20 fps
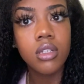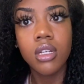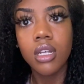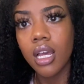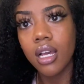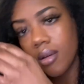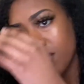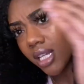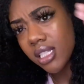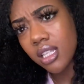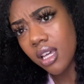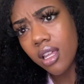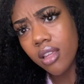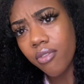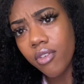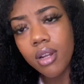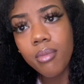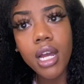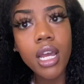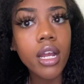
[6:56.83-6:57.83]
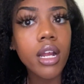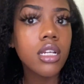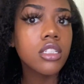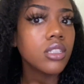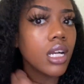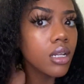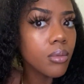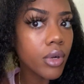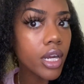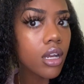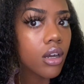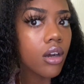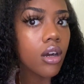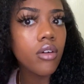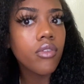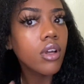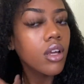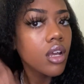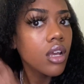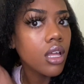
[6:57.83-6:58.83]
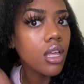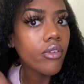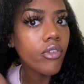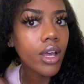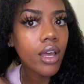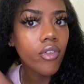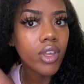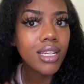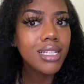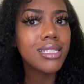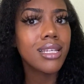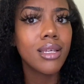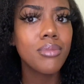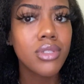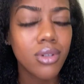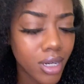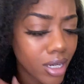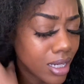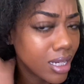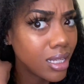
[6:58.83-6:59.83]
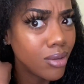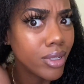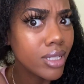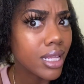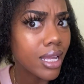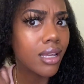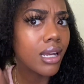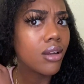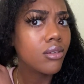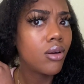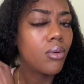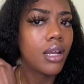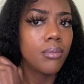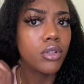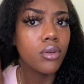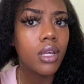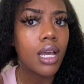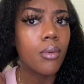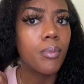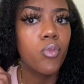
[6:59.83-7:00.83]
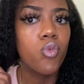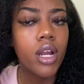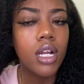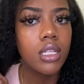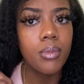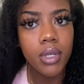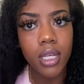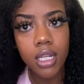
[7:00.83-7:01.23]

Let's see how the front of my hair is trying to break off. If I have any tips or any like, I don't know what I'm doing, I rarely put